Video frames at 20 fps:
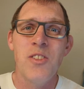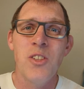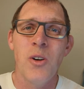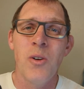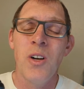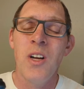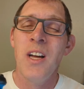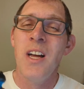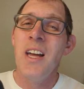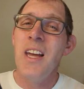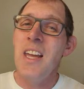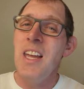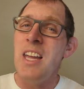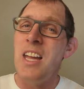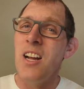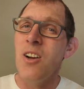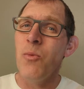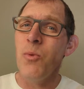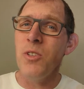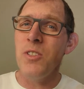So
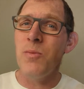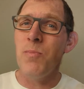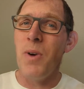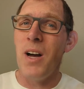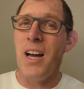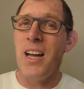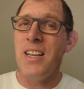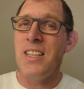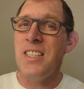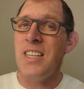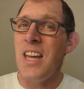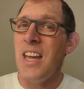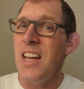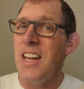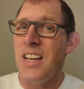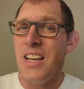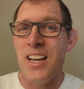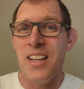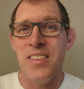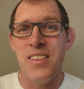here was my
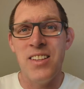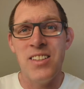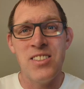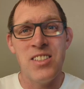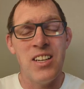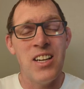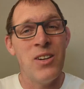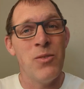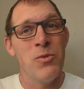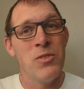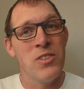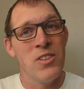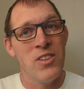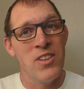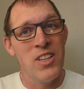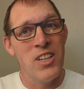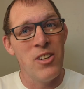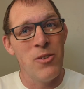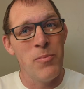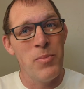take on this, and I was a
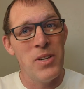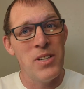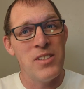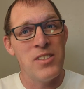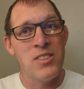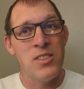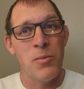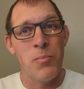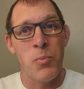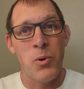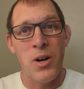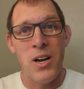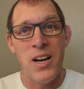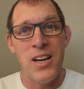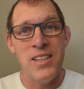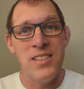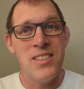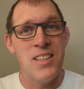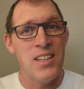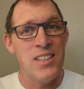little bit
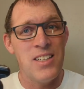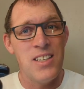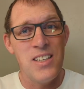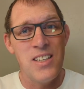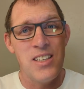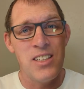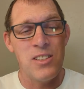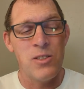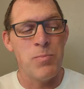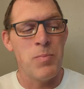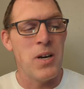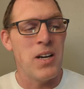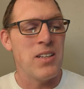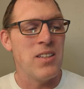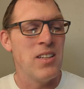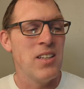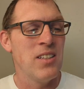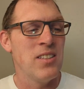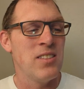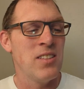surprised. I didn't
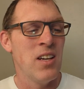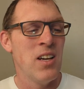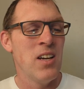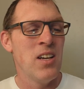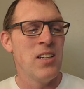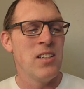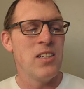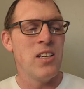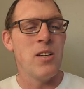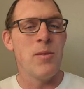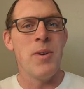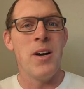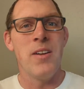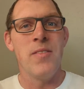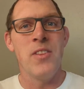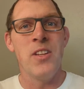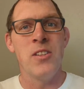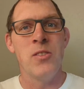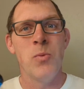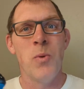expect this to come
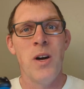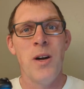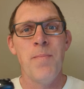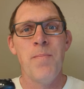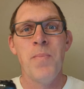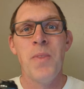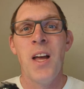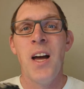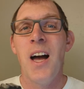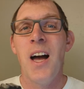out this way.